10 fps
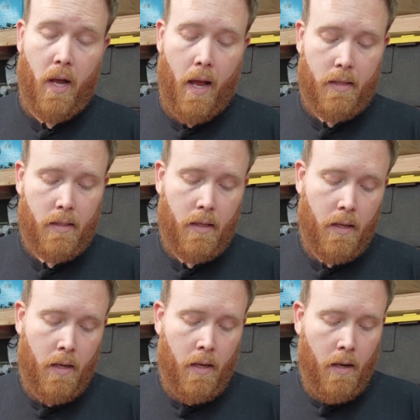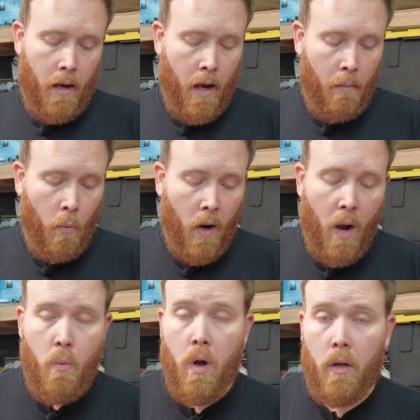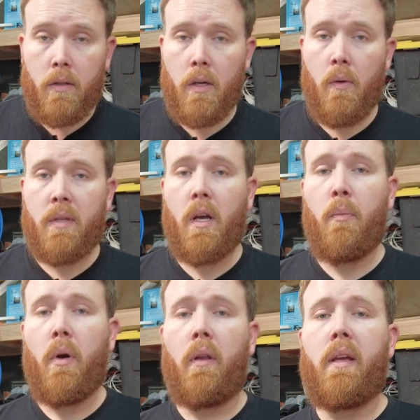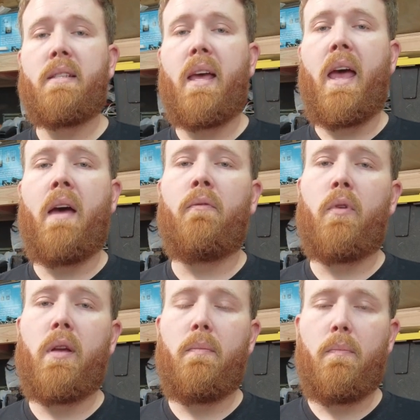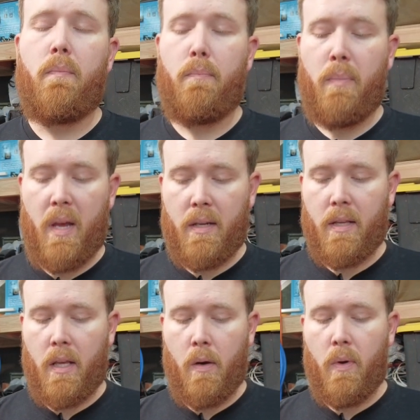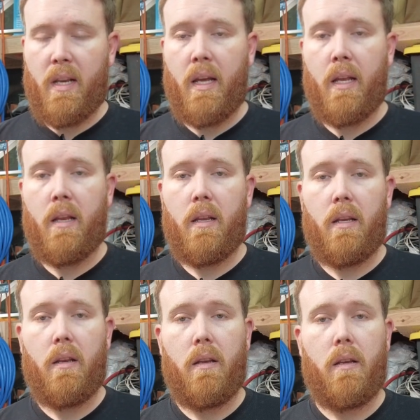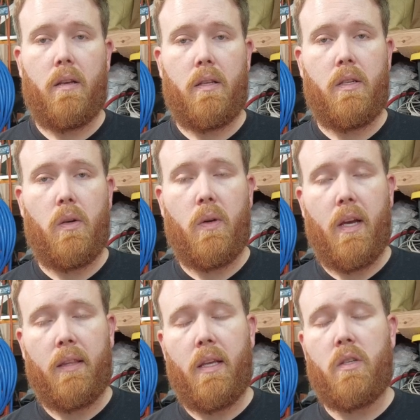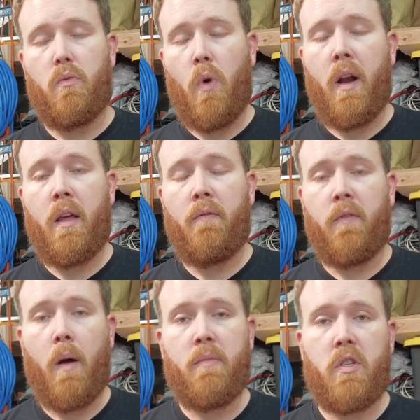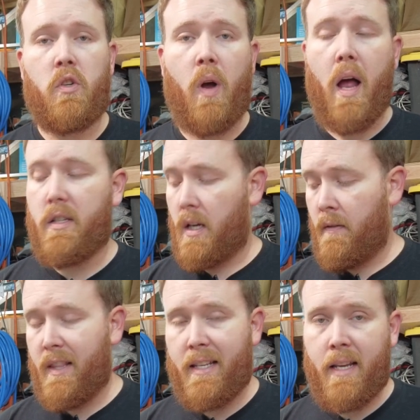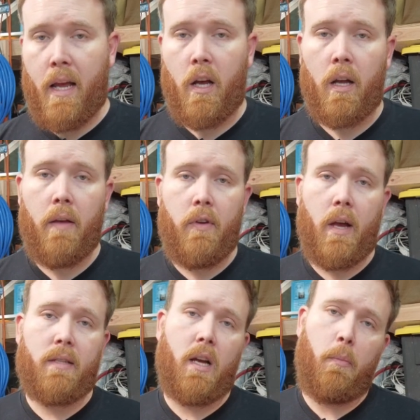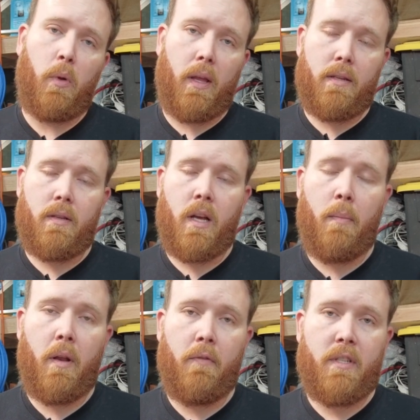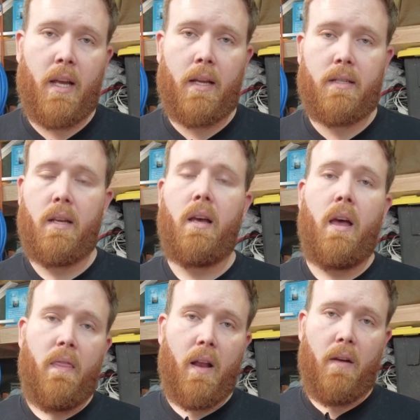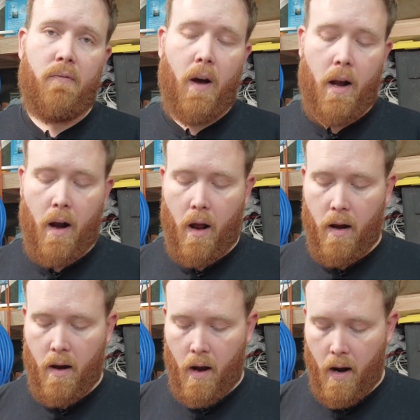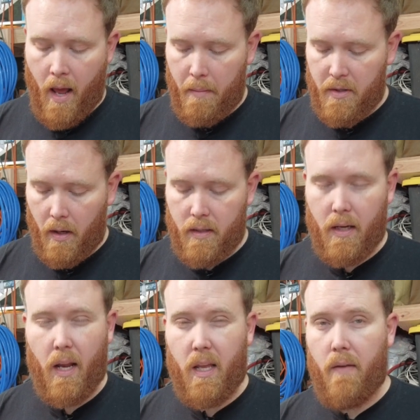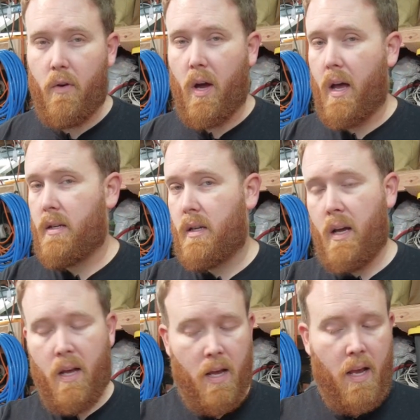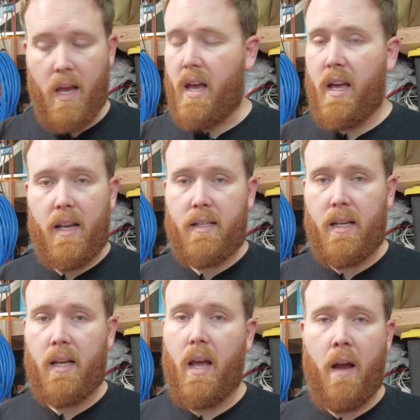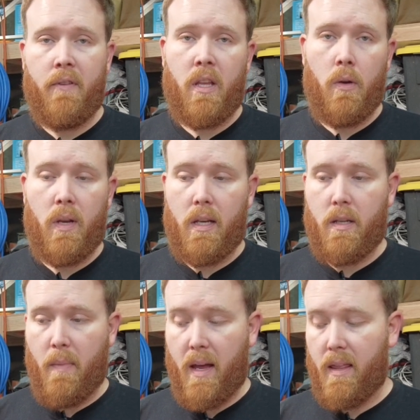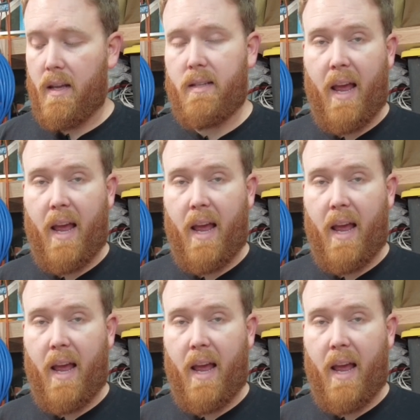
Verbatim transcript: guys. Um, what I will do is I'll put a link to every piece that you would need to get this running from scratch. Even the tank, I'll give you guys a couple links to a couple different tanks that I find on, on Amazon to kind of give you guys A to Z, everything you need to make this